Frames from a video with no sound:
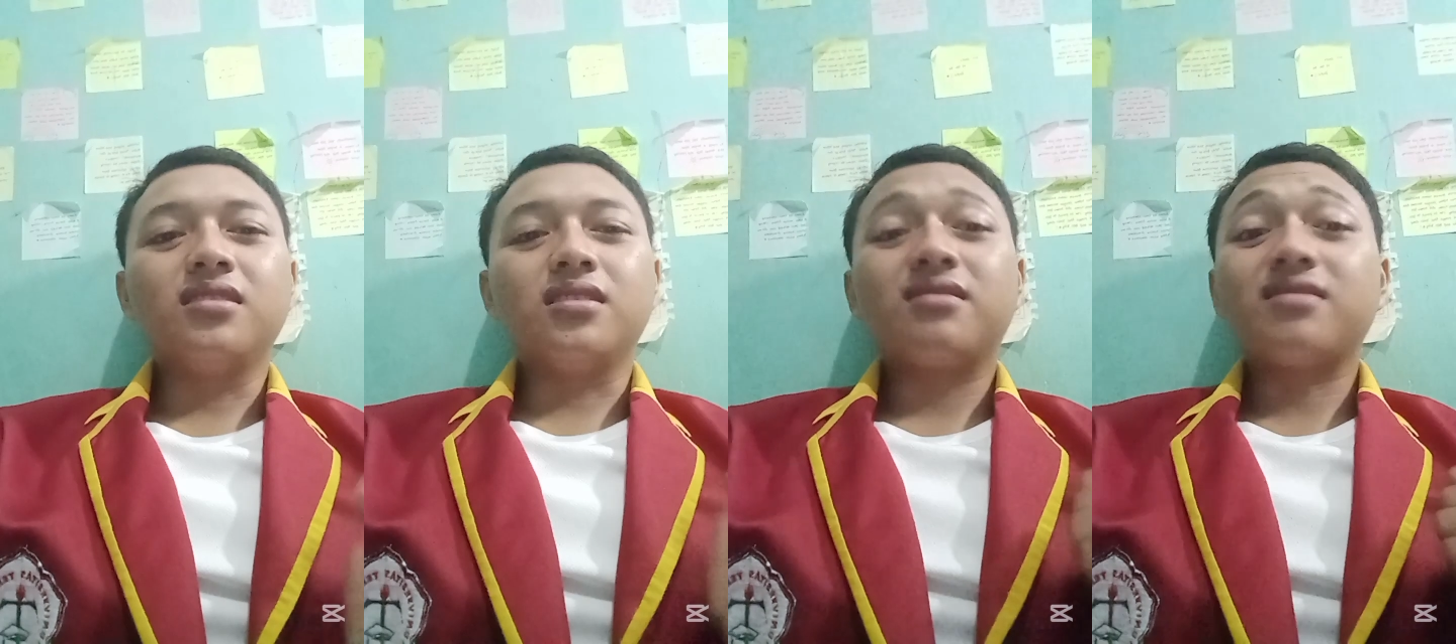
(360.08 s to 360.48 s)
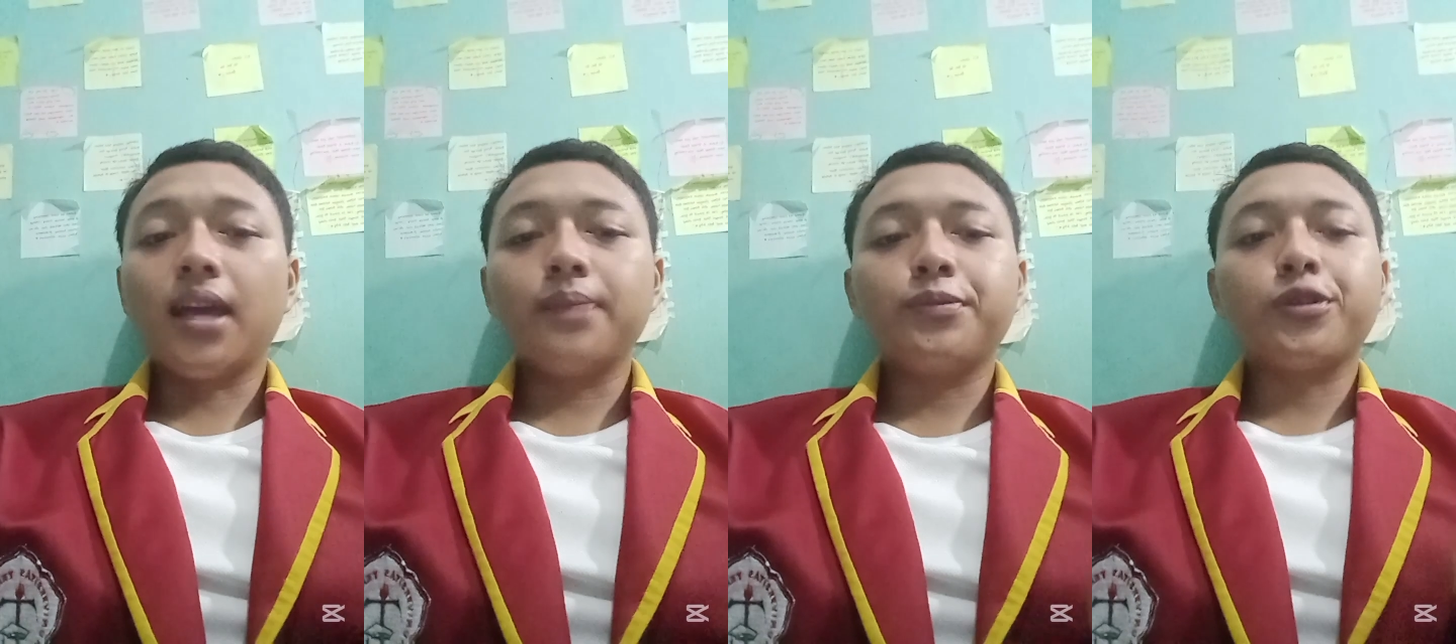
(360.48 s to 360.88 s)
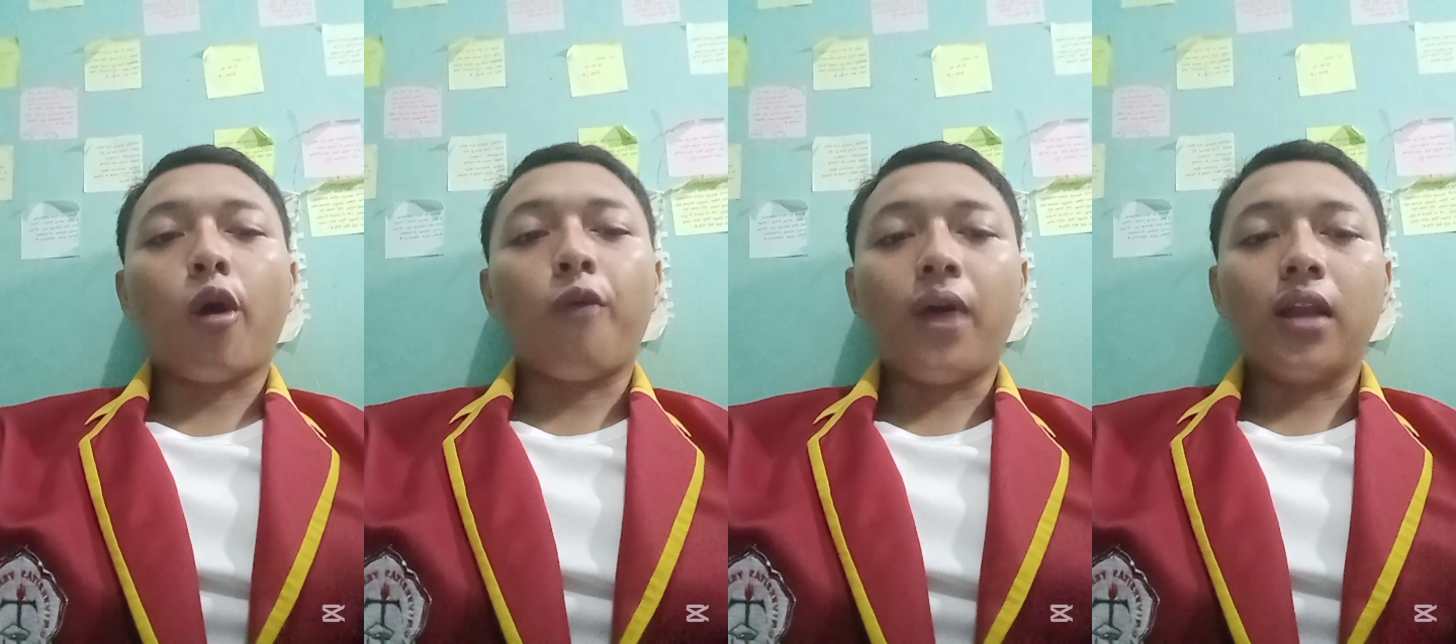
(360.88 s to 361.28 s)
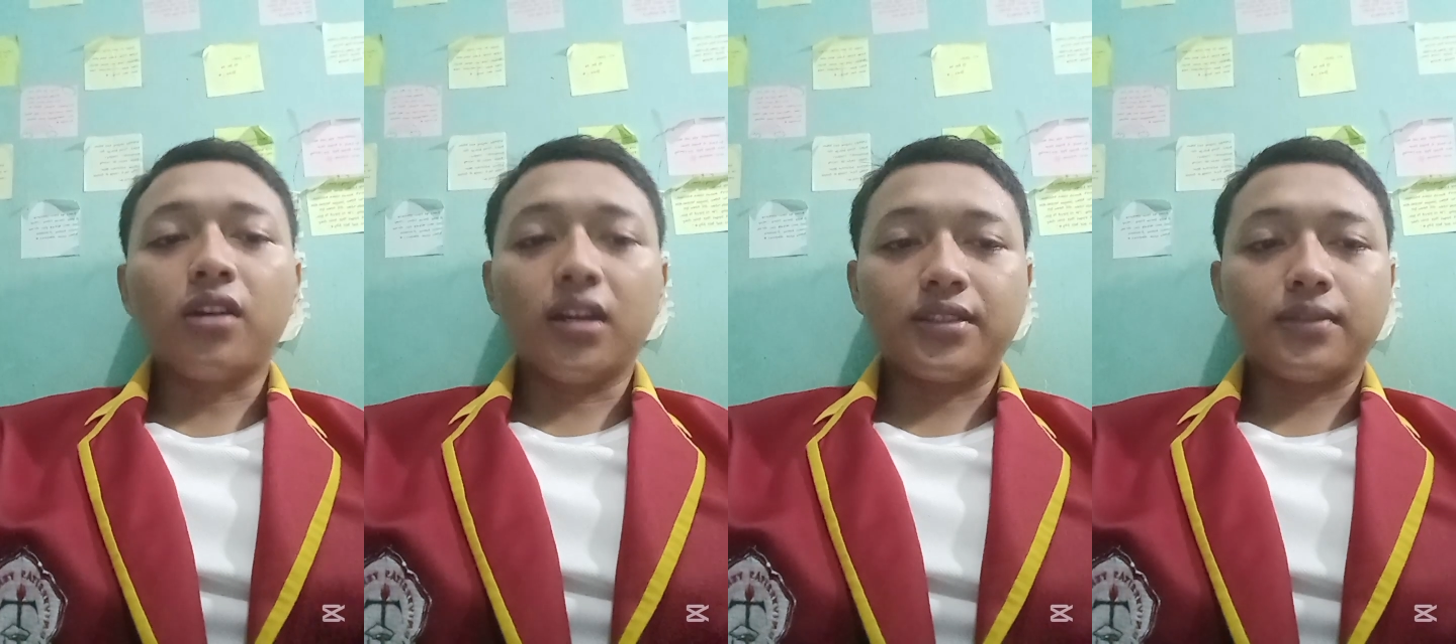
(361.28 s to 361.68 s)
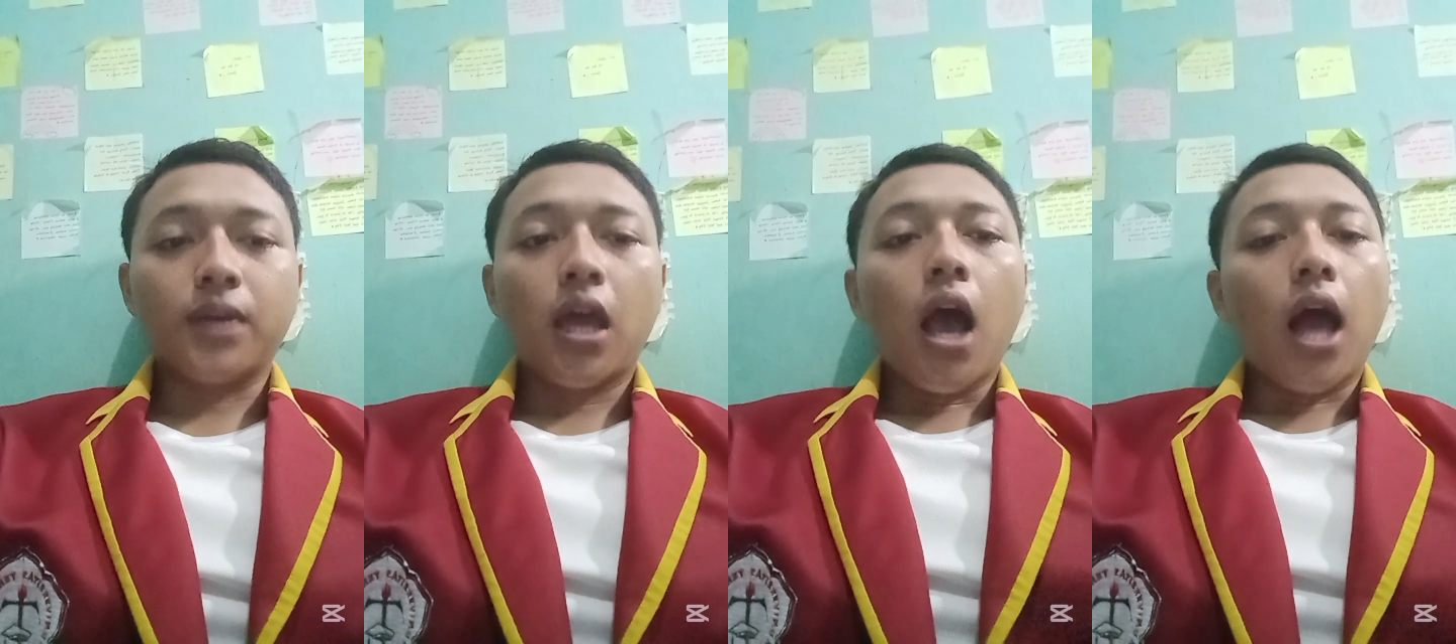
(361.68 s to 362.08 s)
types of algorithm.
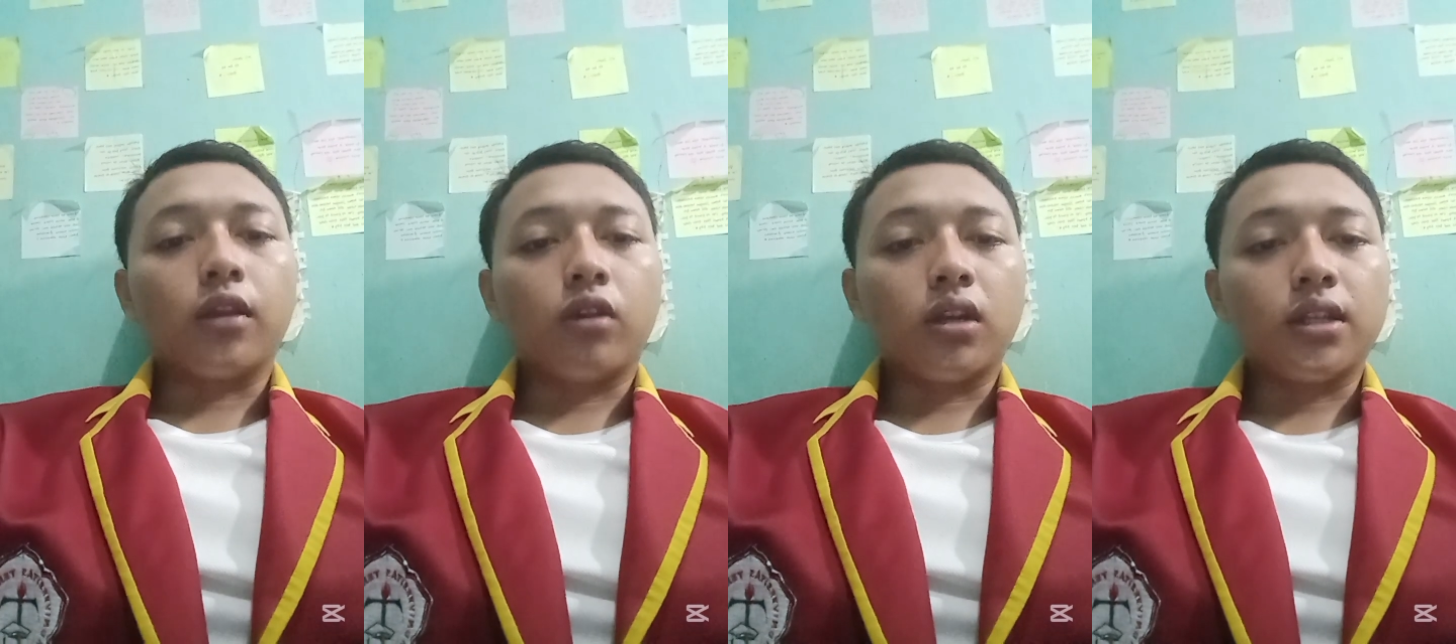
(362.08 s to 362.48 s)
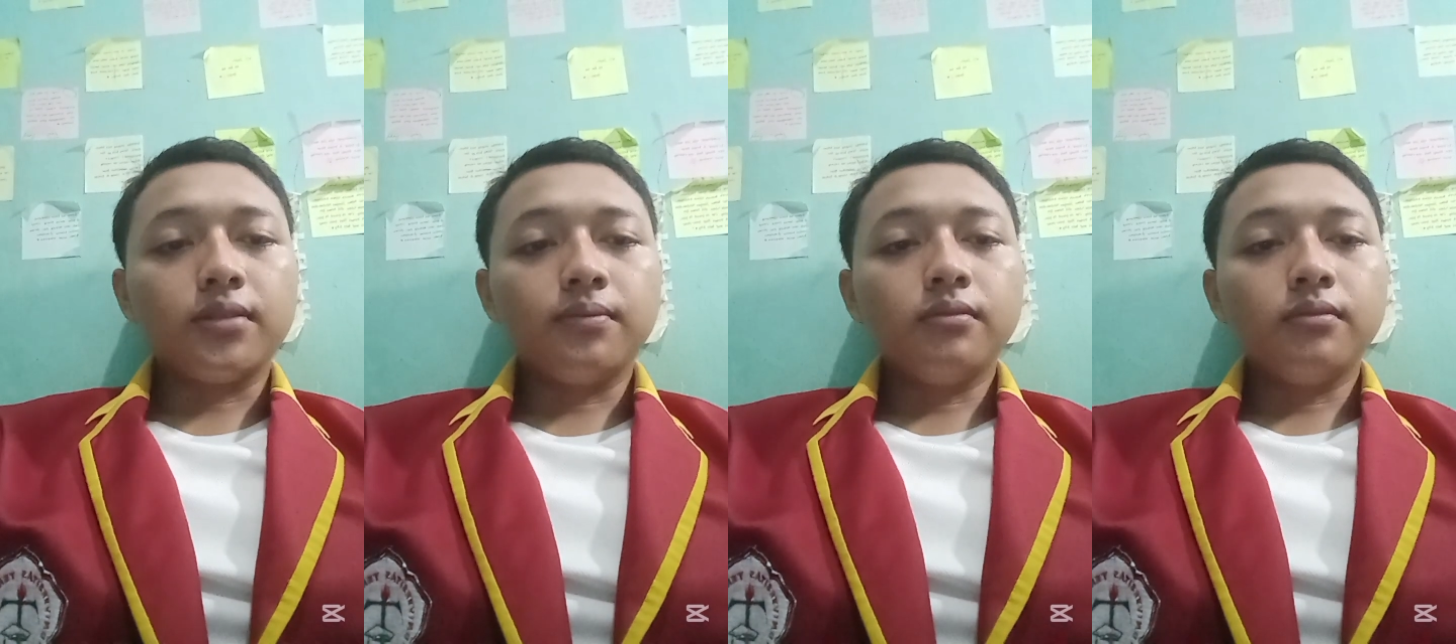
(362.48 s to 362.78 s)
Algorithm